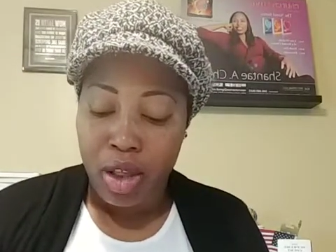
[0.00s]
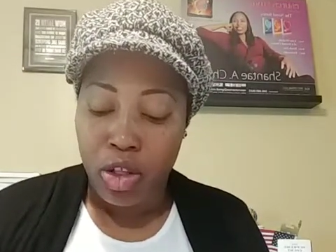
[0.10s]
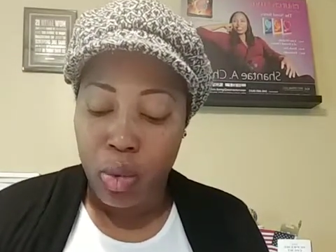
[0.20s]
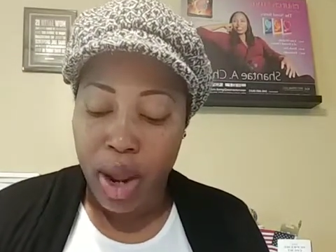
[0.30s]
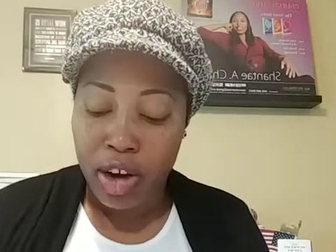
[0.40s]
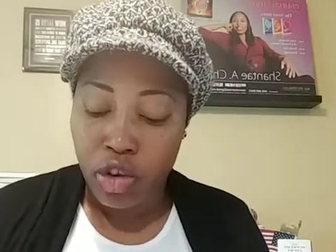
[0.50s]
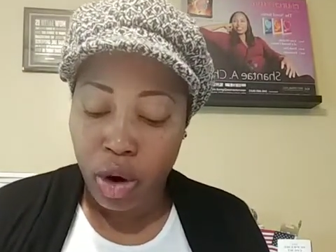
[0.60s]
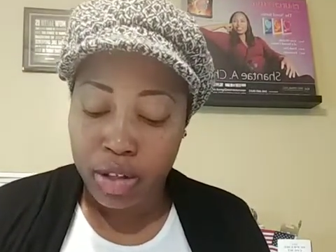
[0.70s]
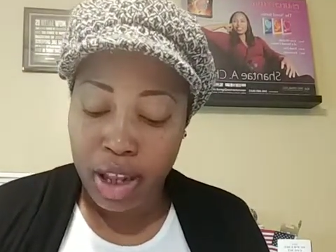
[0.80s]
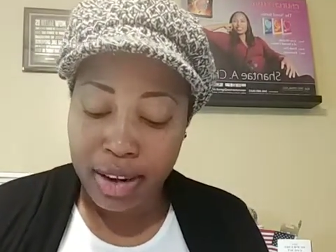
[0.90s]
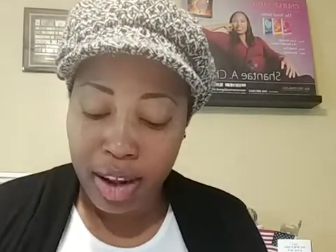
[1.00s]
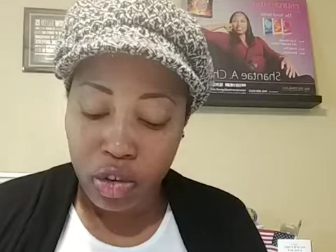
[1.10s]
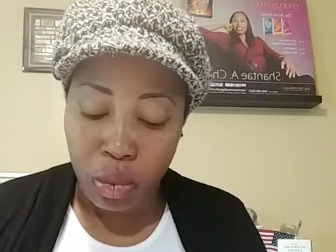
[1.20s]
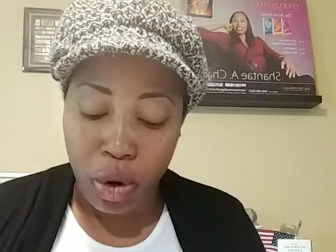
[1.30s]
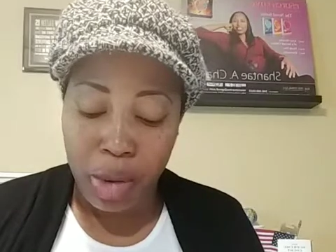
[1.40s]
The way Dorothy
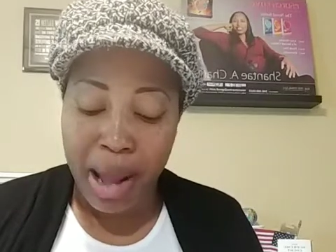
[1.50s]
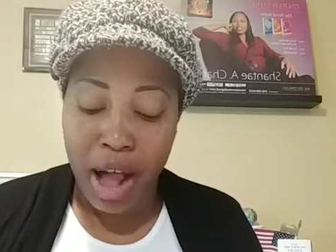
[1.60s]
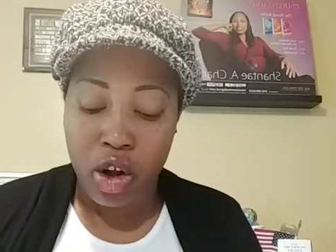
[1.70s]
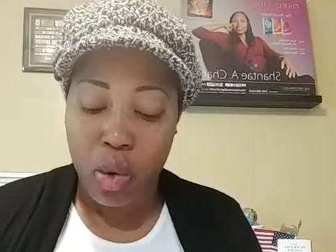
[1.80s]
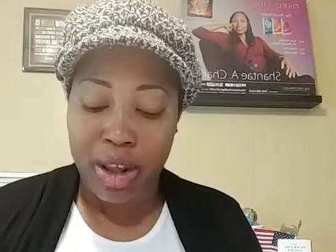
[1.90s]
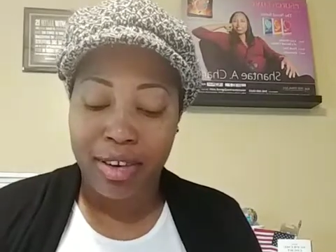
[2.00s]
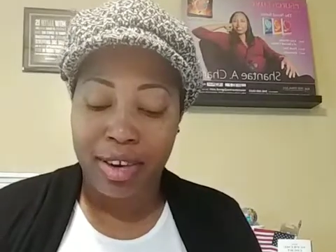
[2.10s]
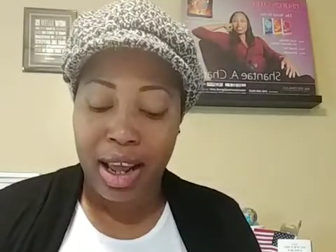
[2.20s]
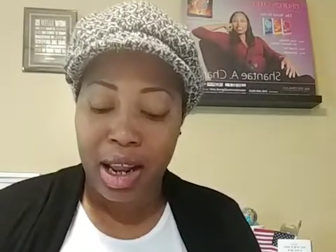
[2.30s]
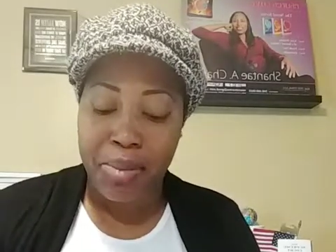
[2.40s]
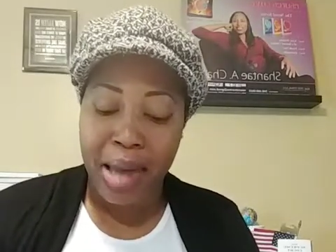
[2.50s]
Dix wrote about going steady